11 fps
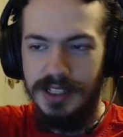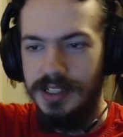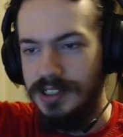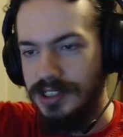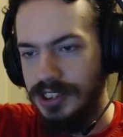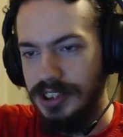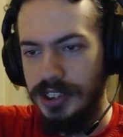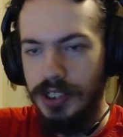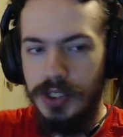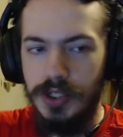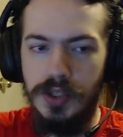is
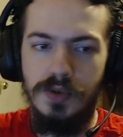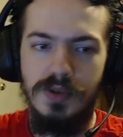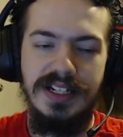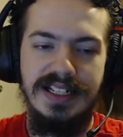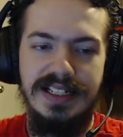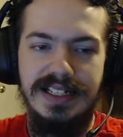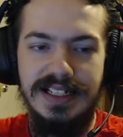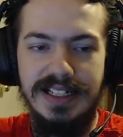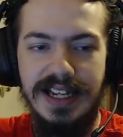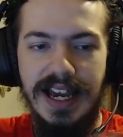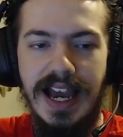so
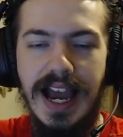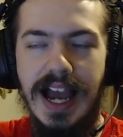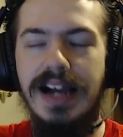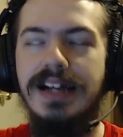yeah.